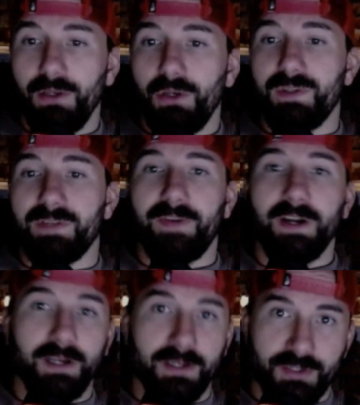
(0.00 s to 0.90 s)
who's a
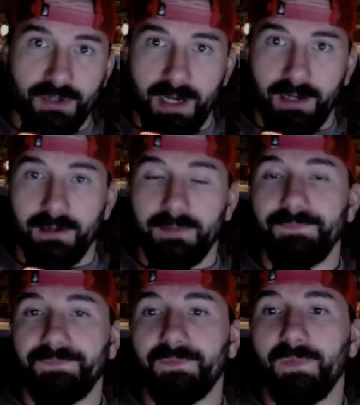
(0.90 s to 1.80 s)
very good striker,
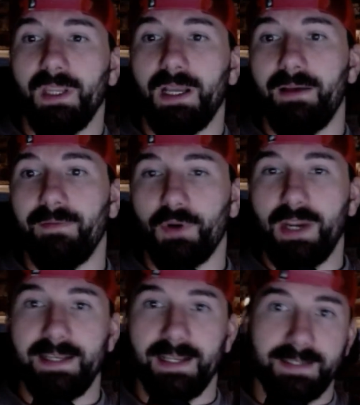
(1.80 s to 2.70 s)

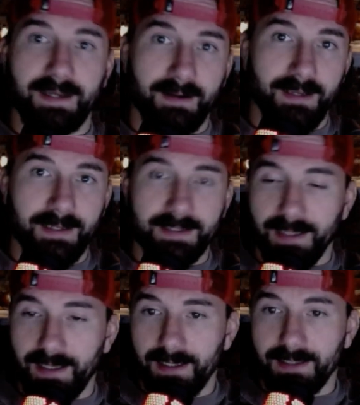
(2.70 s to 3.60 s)
great dexterity in his
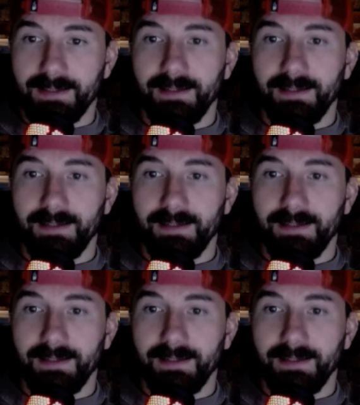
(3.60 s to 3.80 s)
legs.